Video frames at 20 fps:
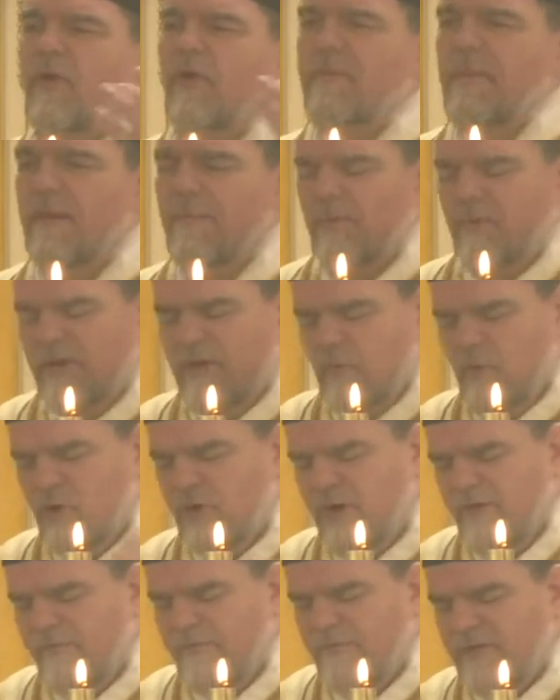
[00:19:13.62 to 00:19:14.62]
Remember, in
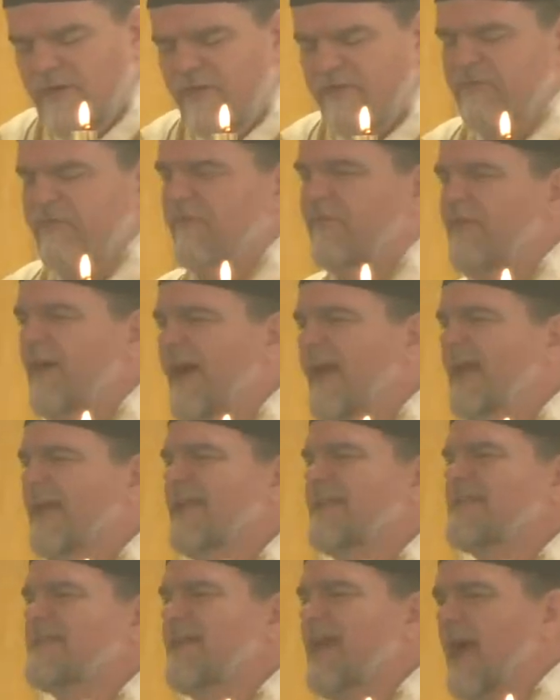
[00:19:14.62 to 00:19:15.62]
order for us to fight
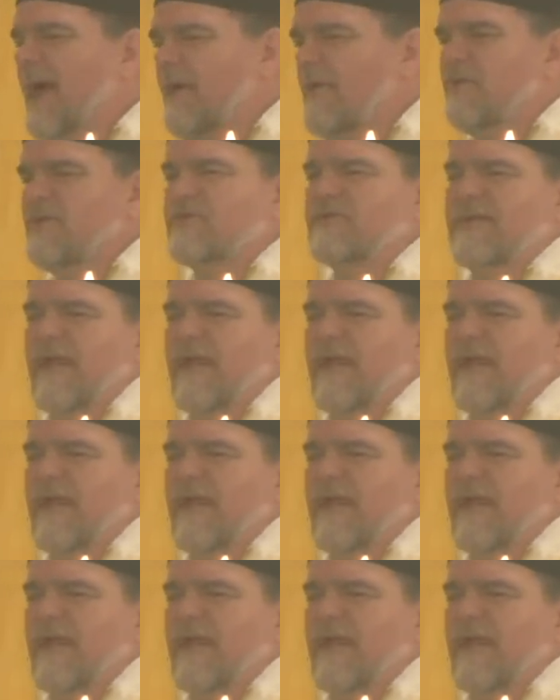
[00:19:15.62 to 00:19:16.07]
against the errors